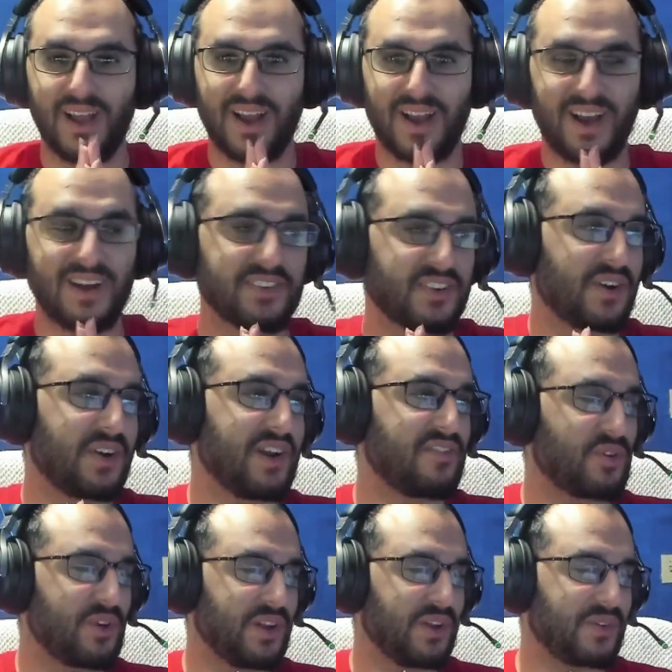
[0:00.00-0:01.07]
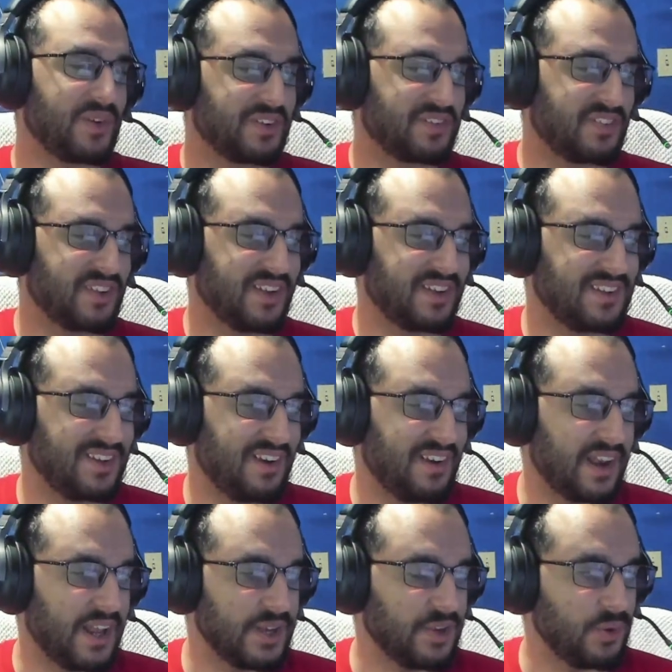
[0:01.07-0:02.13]
How's it going, everyone? Equinox Phoenix here,
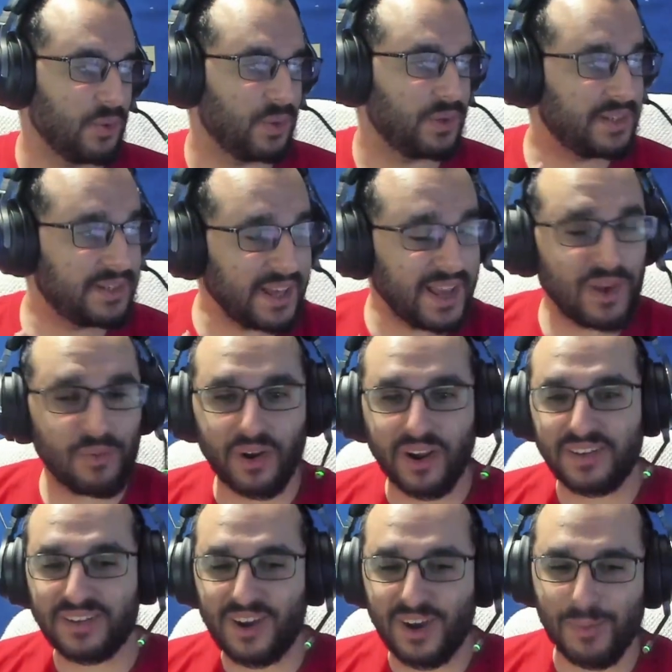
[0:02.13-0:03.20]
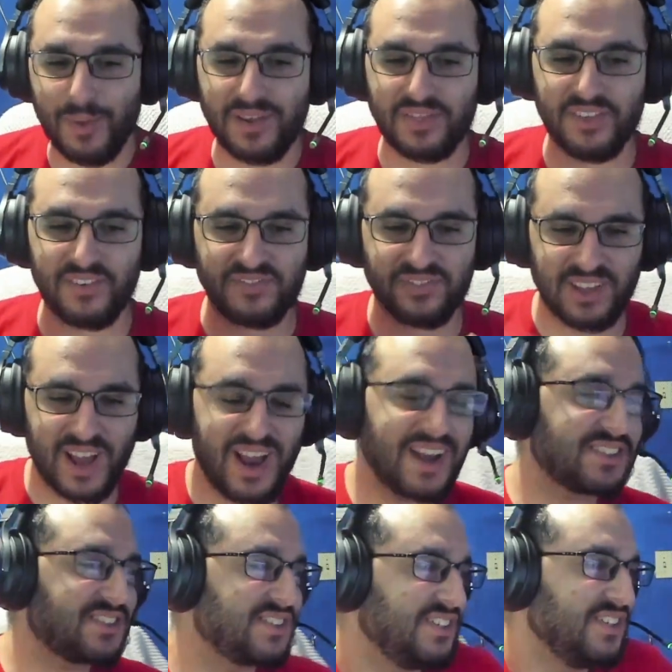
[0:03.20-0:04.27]
and today we're going to talk about The
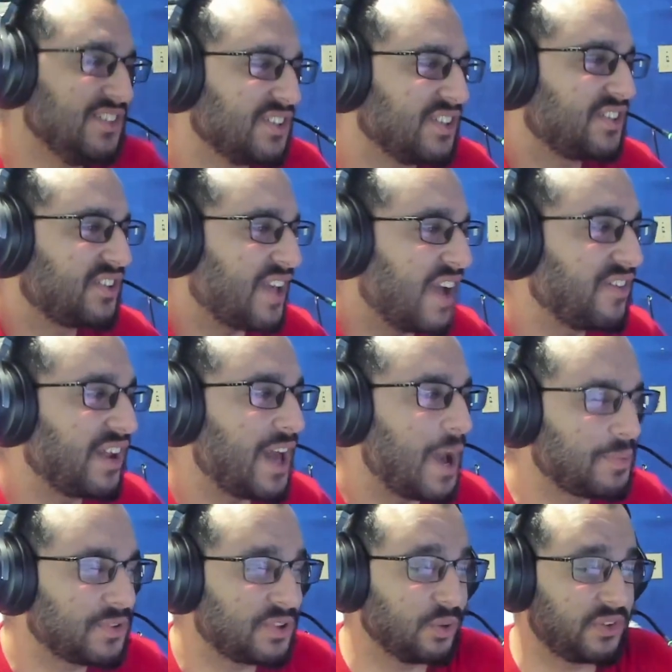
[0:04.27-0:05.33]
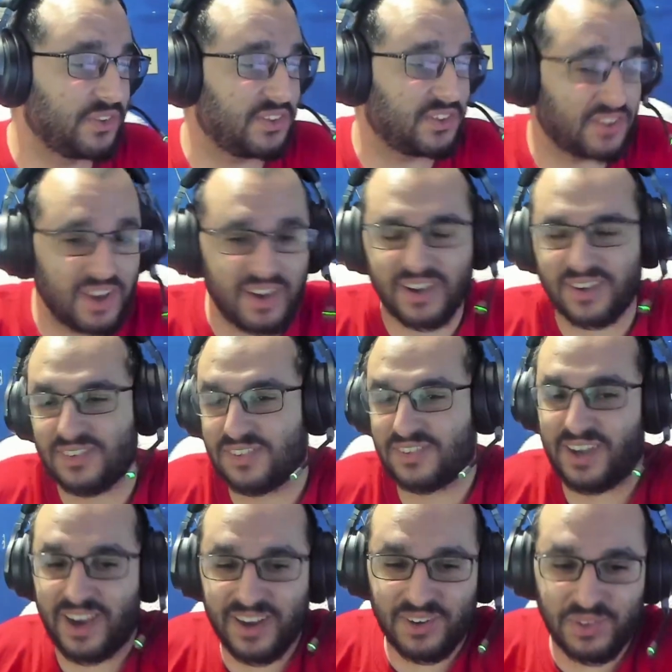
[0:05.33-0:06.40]
Flash Season 7, Episode 6,
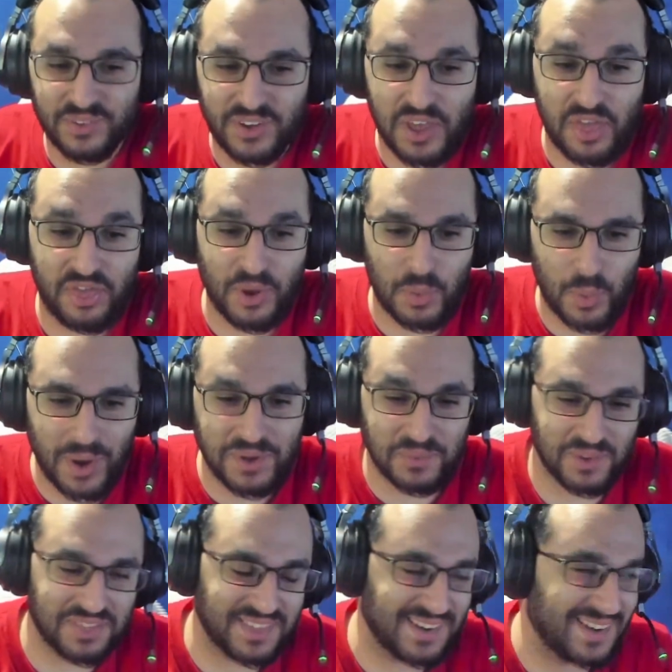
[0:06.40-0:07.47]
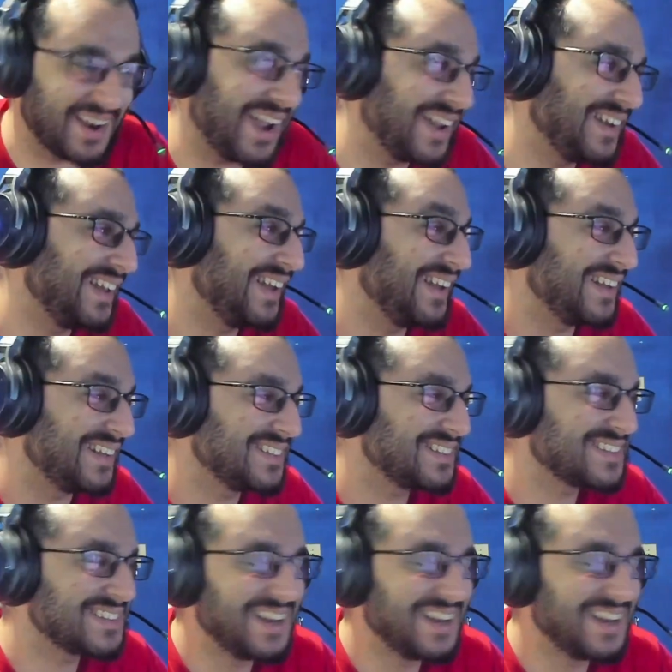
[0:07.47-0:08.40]
titled The One with the 90s.